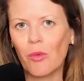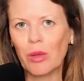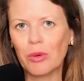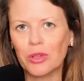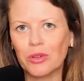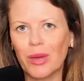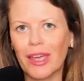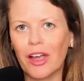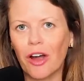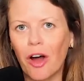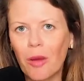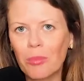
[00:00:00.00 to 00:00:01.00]
We will do a
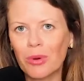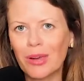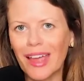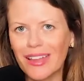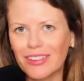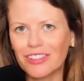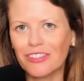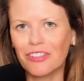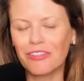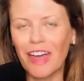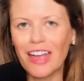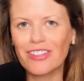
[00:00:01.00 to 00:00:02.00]
comprehensive
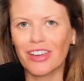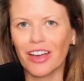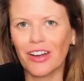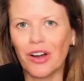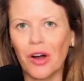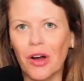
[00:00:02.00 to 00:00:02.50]
fact check